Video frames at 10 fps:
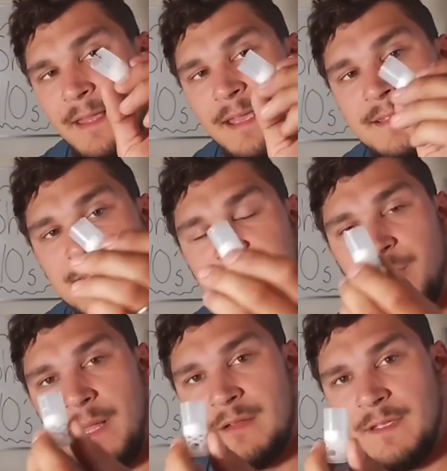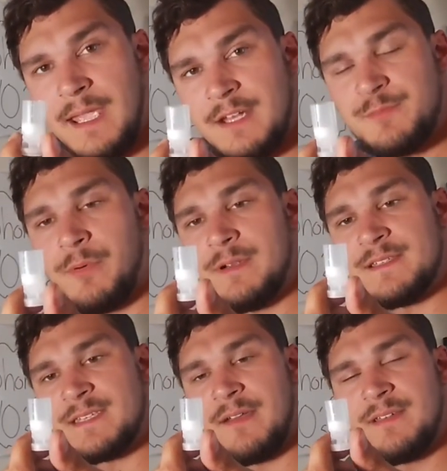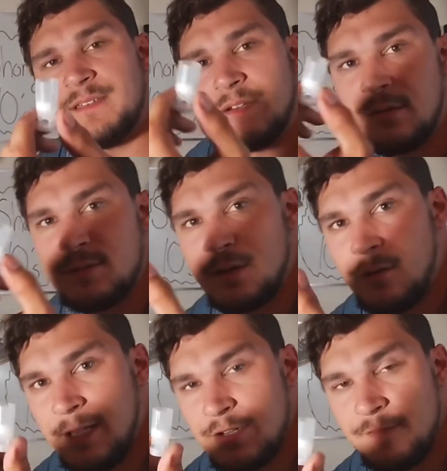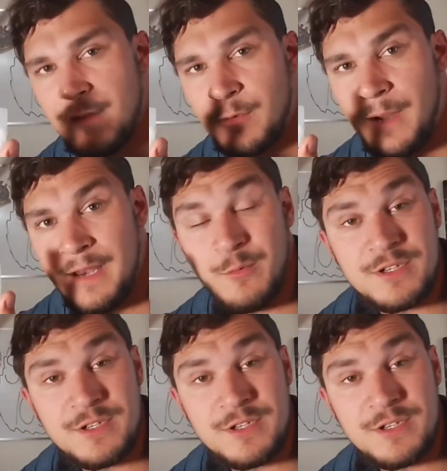It's a 12 gauge 0.700 inch filler wad,